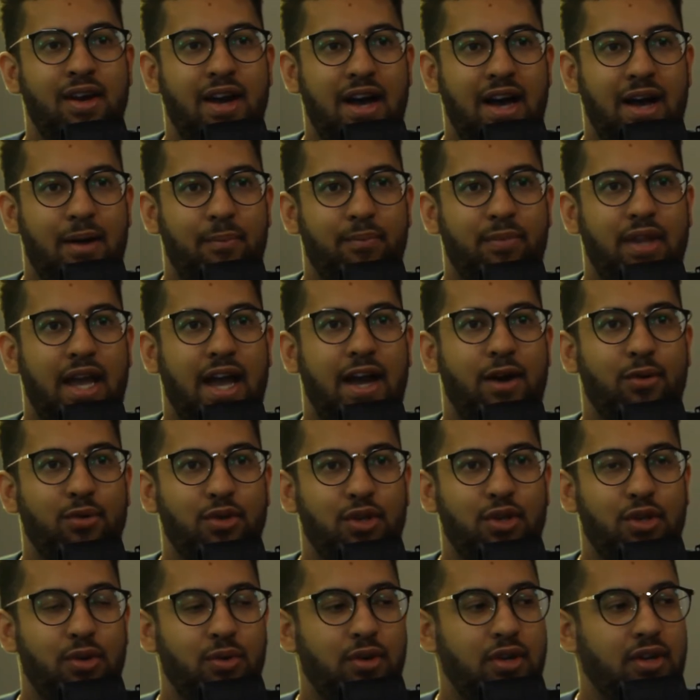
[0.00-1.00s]
how
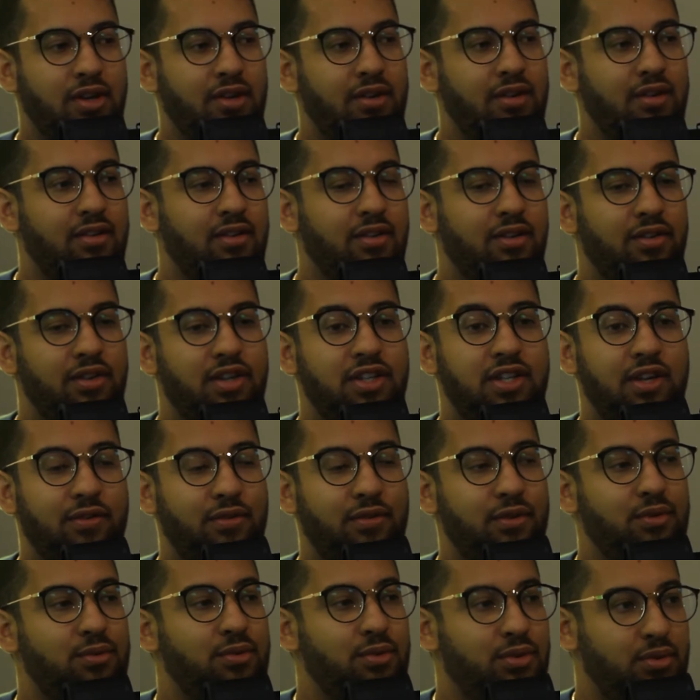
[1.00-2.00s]
the
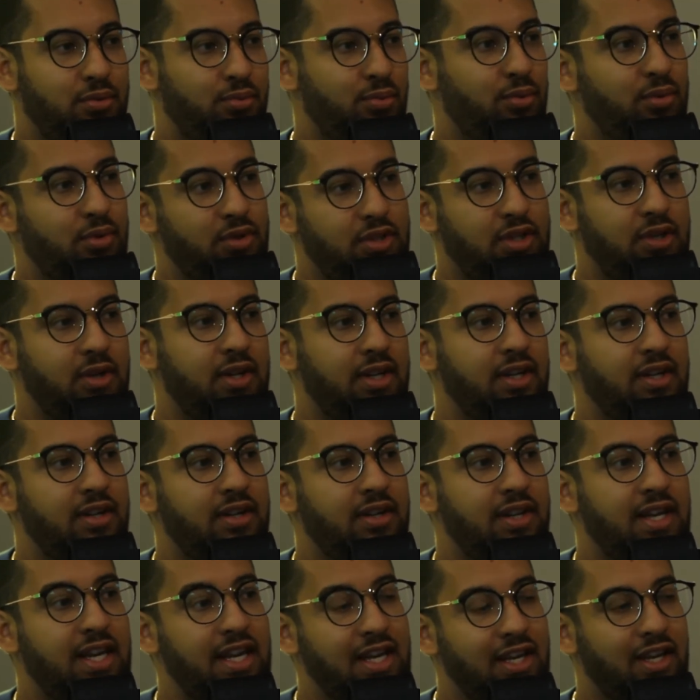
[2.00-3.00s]
differences
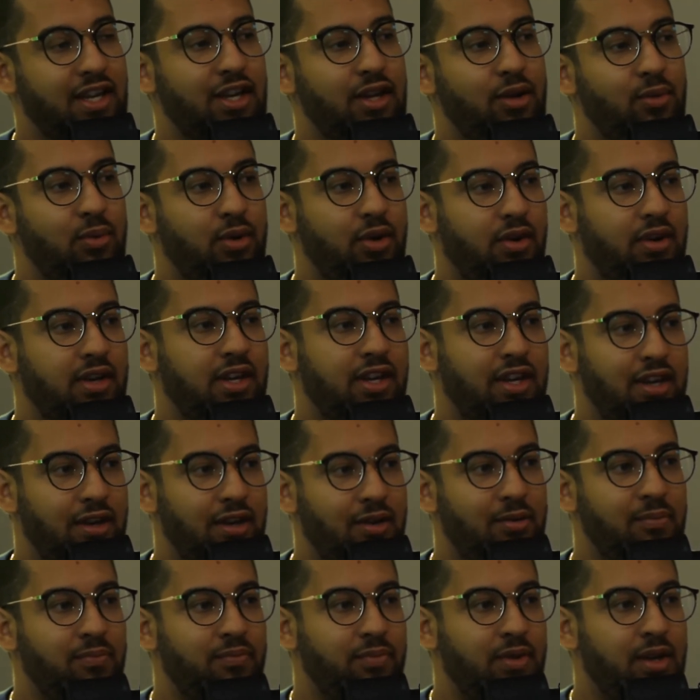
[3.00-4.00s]
between EQ and
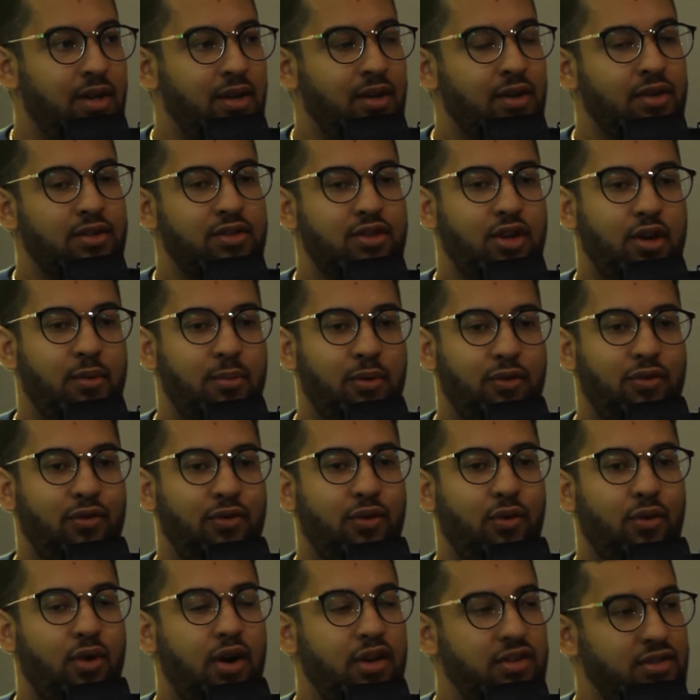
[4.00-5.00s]
IQ. So
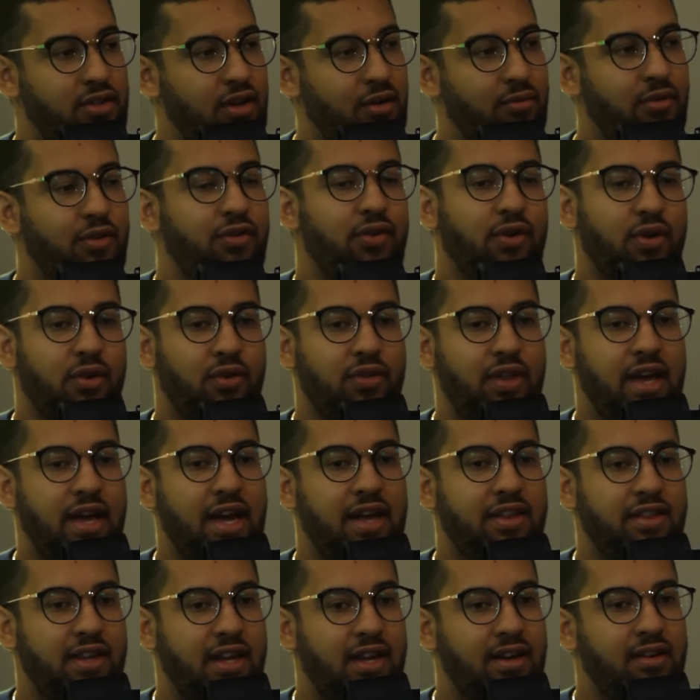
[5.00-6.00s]
before I start riffing on
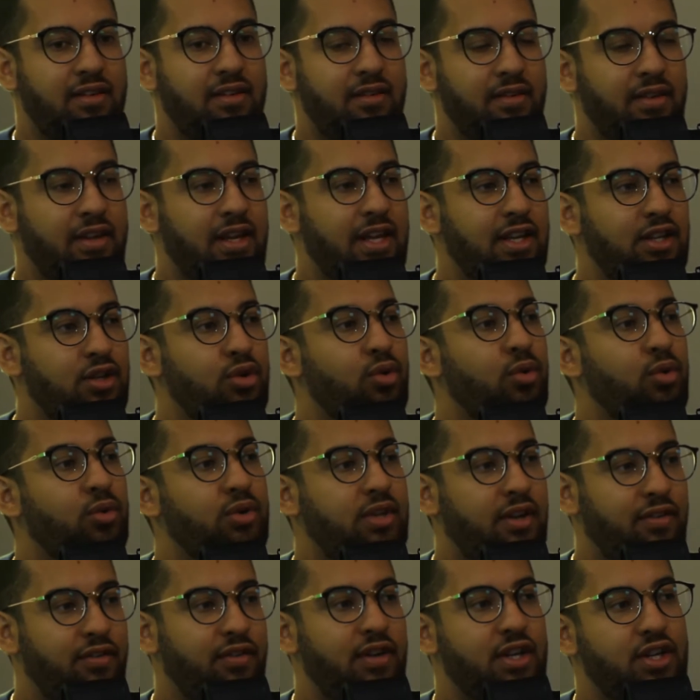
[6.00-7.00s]
that, then, in your
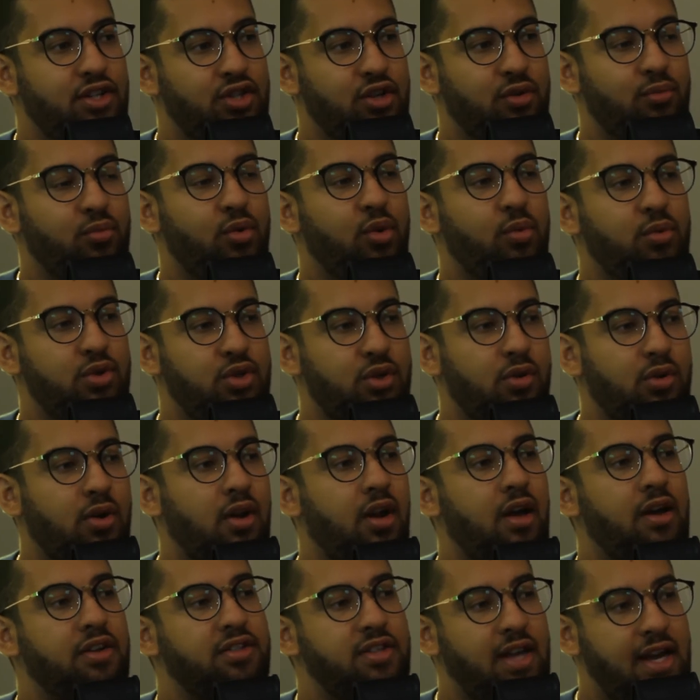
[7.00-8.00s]
definition, what would you
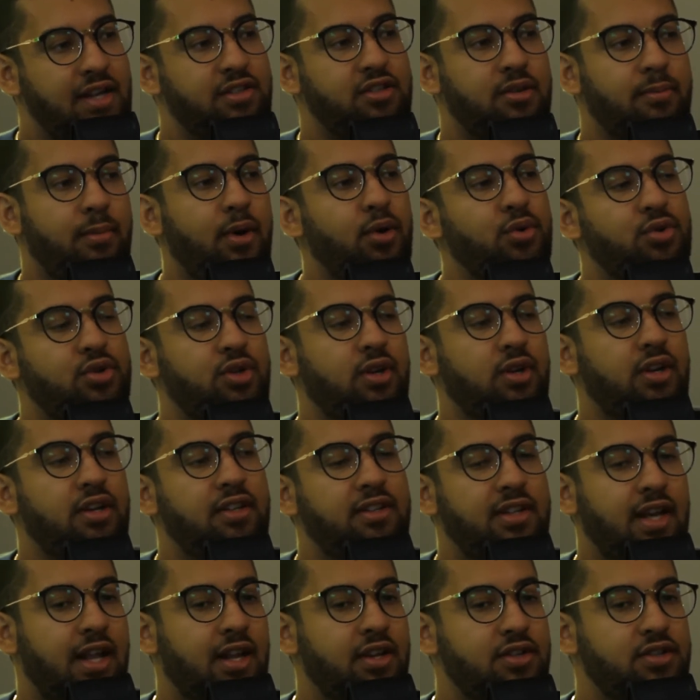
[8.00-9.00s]
class as emotional
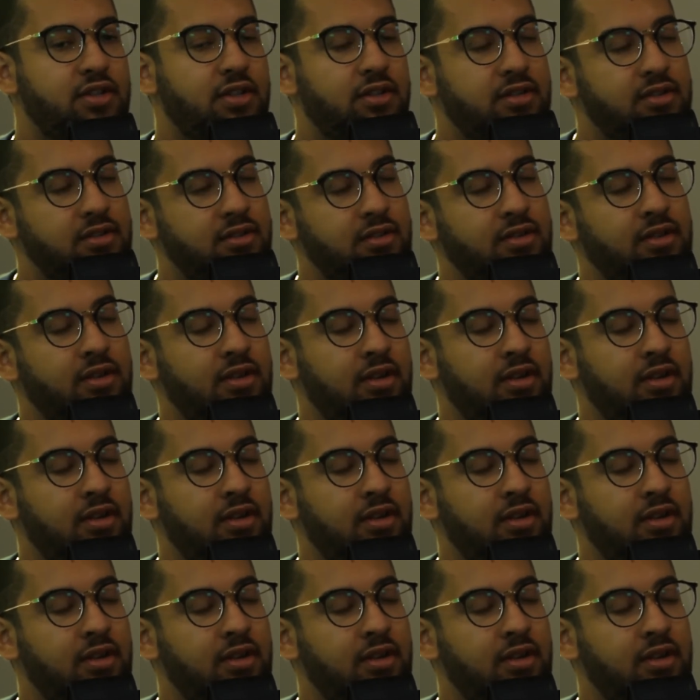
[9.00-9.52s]
intelligence?